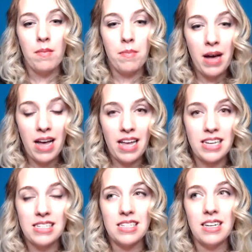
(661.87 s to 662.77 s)

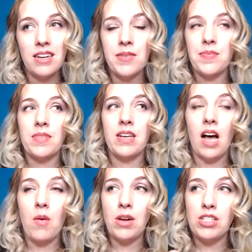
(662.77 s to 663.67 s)
But
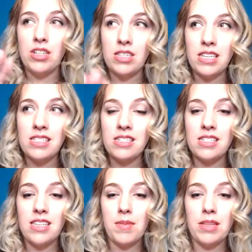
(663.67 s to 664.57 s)
I want you to listen
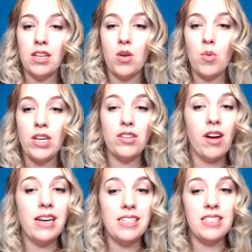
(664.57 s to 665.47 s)
to them and look, would your
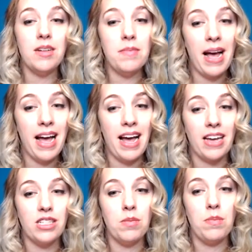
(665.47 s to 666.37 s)
ideal
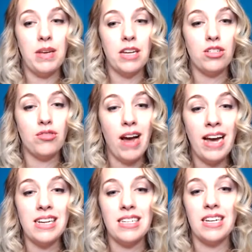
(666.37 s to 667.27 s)
match be
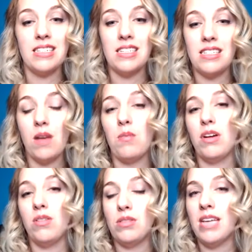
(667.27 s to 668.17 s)
attracted to someone
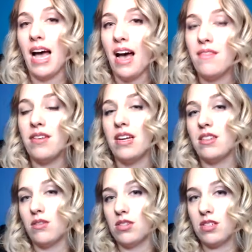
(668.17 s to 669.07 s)
who's having
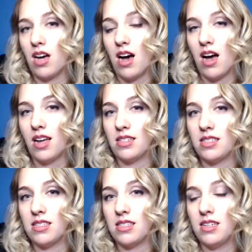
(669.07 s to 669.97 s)
those
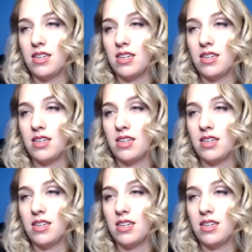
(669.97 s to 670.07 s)
thoughts?